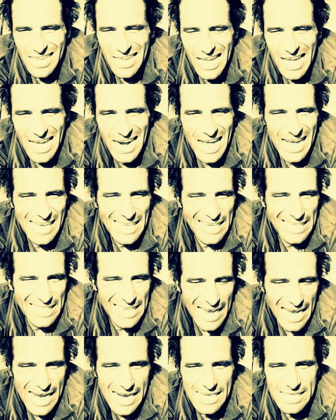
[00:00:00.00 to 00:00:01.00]
and I can
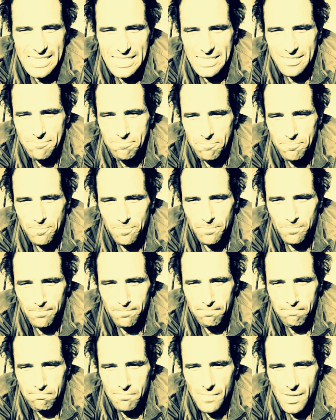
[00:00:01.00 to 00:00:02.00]
dance
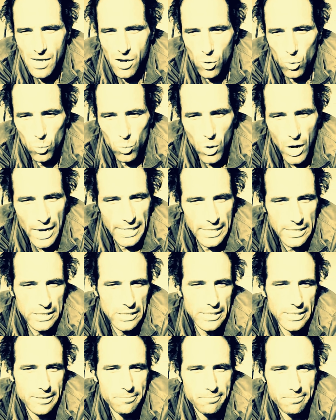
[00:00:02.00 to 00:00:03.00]

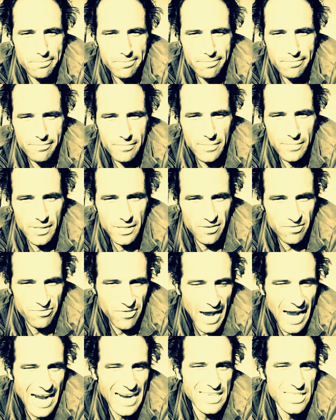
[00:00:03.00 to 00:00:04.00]
erotically in the
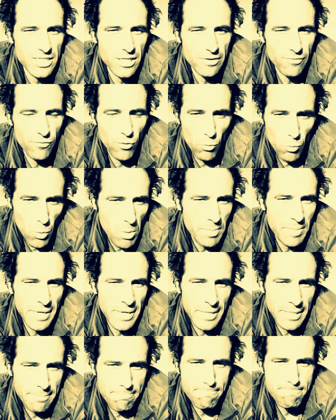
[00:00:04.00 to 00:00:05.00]
fashion of a
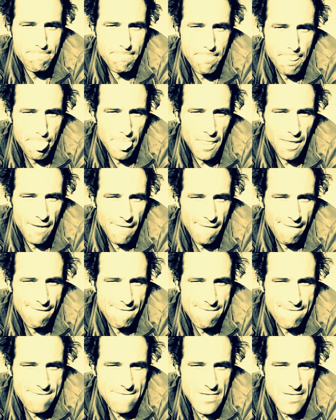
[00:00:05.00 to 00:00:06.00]
woman.
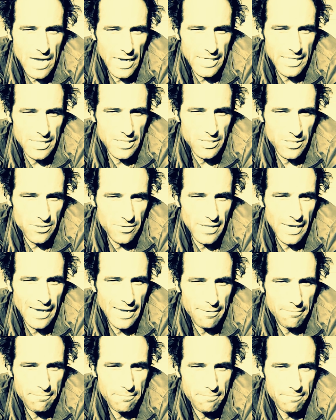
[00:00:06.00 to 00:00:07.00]
I can do
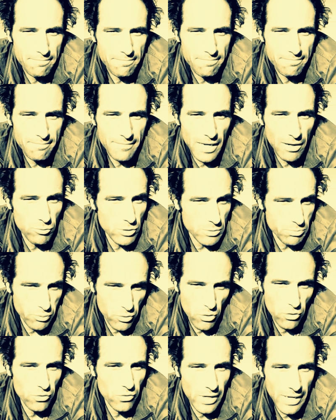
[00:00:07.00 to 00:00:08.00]
that. I was
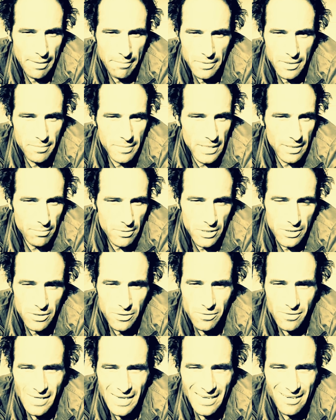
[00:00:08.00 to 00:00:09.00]
programmed to be able to
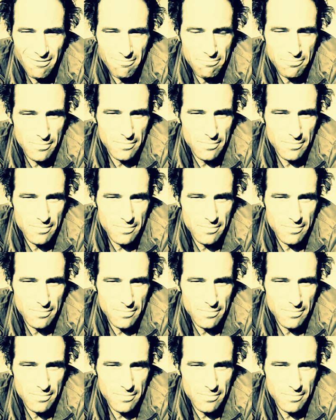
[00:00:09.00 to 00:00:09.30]
do that.